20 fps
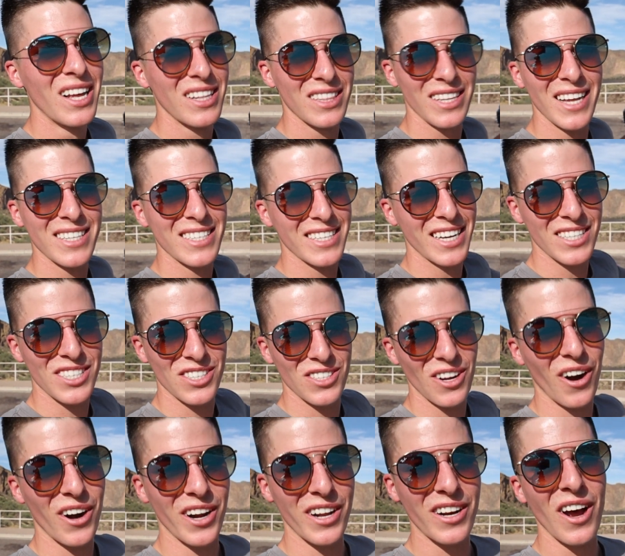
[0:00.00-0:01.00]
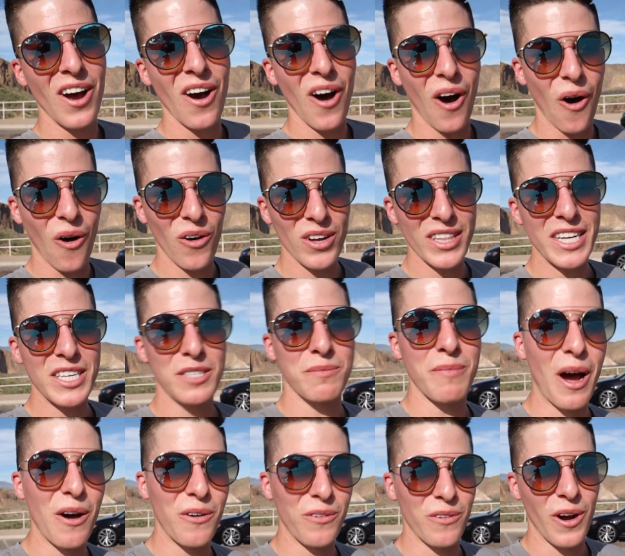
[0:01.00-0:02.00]
Let's get started on these
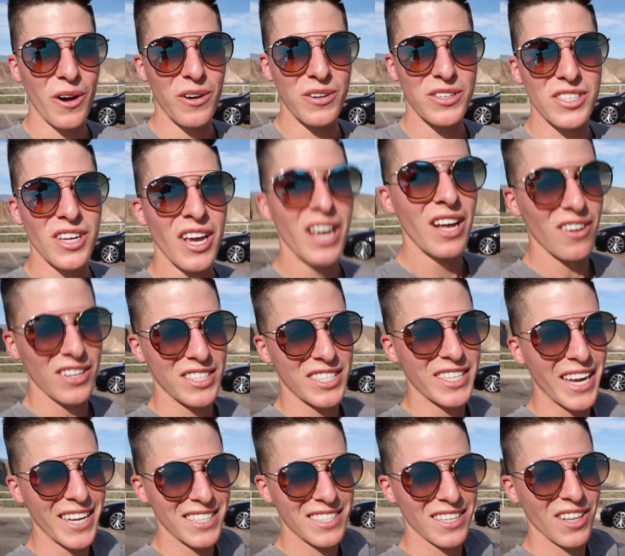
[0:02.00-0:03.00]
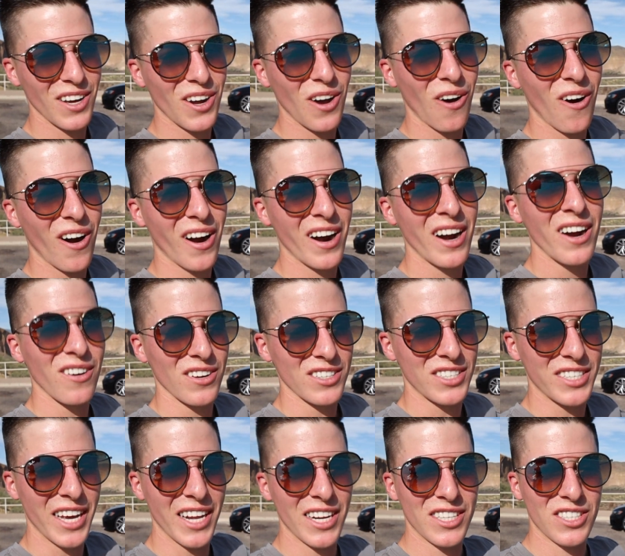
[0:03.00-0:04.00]
mountain roads. Let's get to the car.
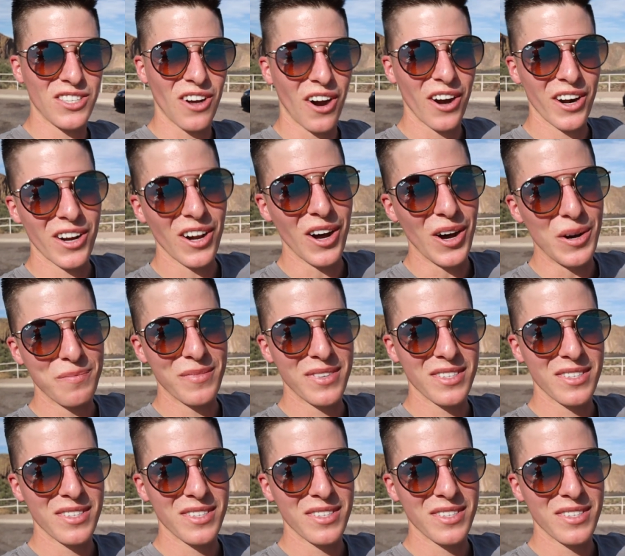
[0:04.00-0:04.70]
Let's get it started up.